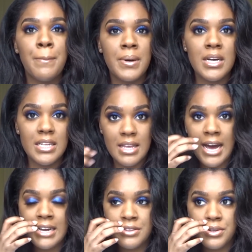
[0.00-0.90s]
but
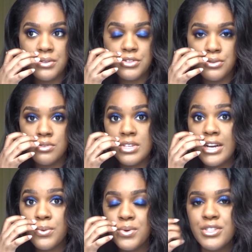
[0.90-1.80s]
I don't use
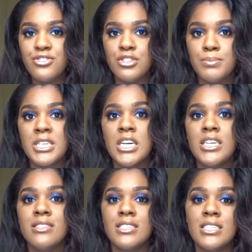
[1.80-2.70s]
that one just
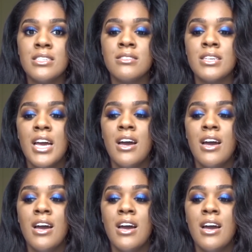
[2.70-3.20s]
because it's